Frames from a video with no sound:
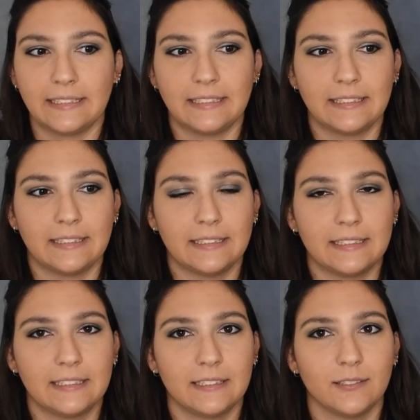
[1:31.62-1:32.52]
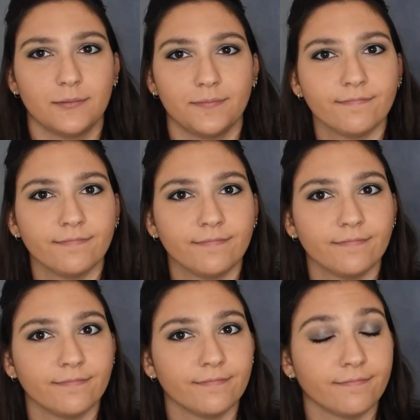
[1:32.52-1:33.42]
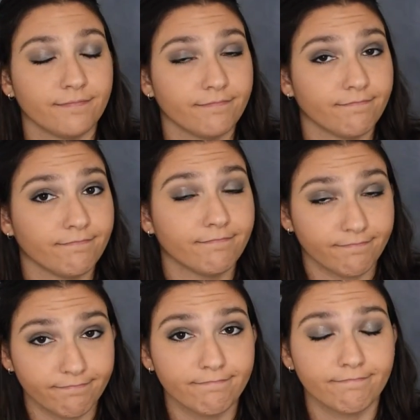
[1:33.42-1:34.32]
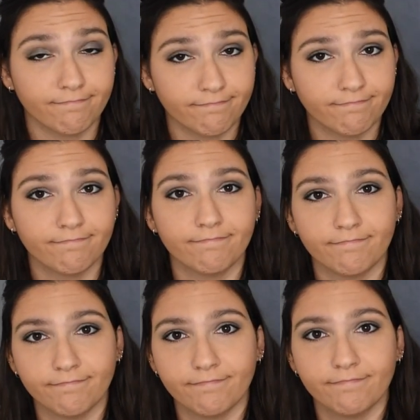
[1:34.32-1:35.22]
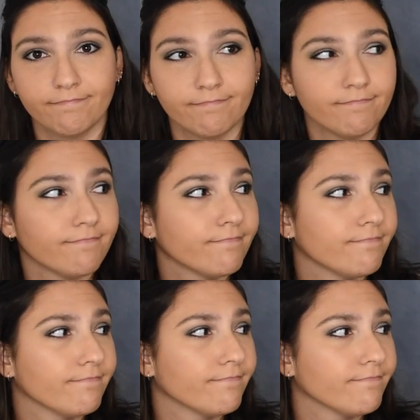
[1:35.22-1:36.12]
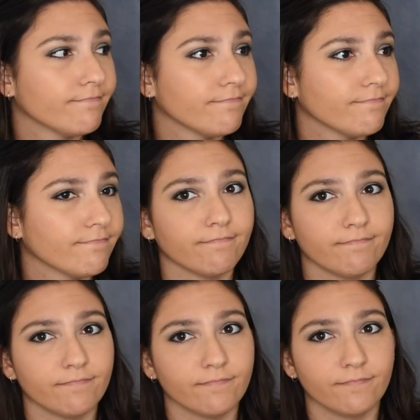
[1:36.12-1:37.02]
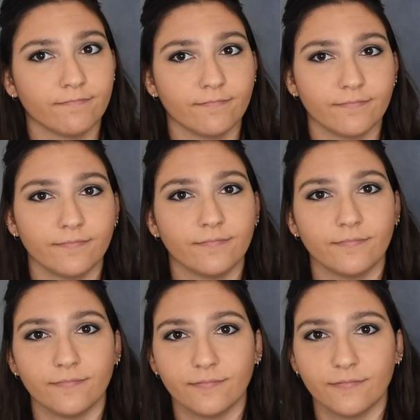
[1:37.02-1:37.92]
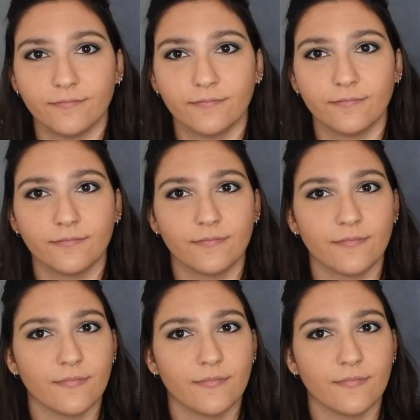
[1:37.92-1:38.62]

The person shown says nothing.